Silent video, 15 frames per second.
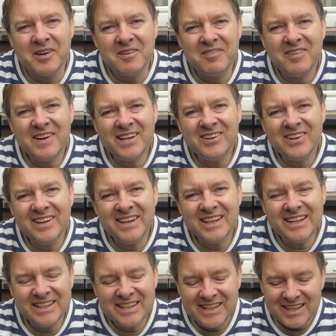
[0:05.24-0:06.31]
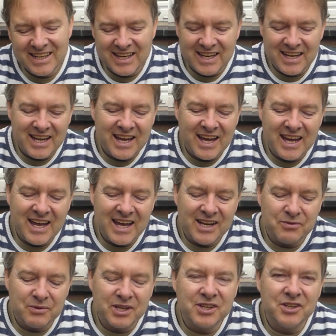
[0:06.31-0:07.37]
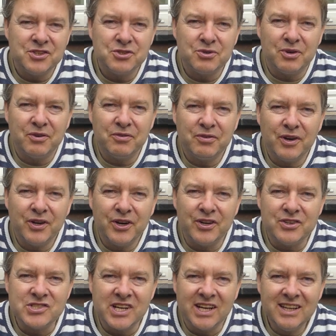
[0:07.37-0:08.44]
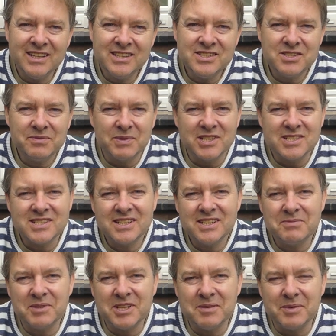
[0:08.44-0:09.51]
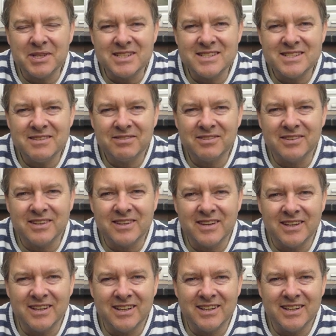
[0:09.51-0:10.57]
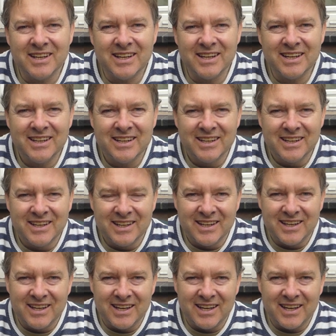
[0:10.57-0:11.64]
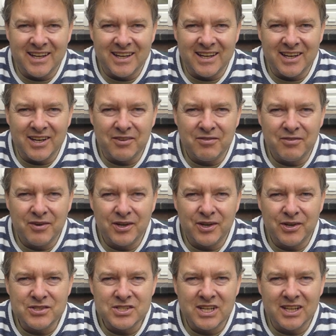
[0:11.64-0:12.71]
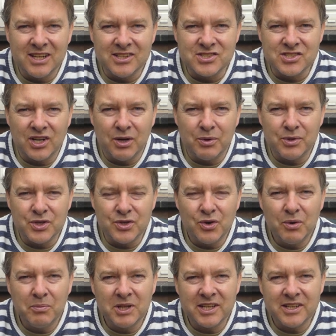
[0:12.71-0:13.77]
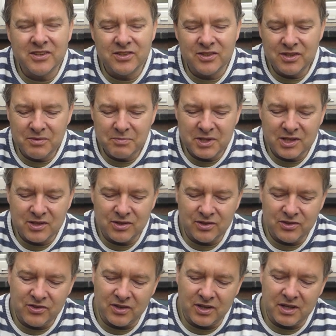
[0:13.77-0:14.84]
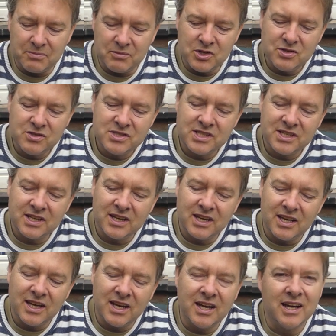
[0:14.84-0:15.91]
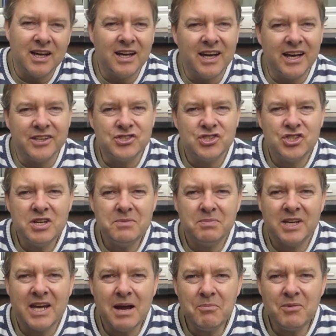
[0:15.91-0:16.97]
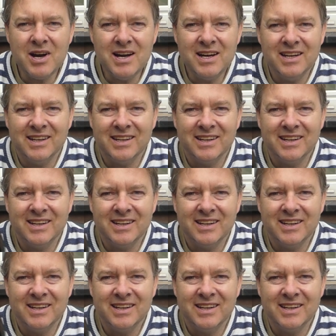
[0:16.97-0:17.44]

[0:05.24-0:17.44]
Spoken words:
of fun, I think, and we're going to do a photo challenge, but it's going to be a bit different than a photo challenge I would normally do because I'm using a cheap camera,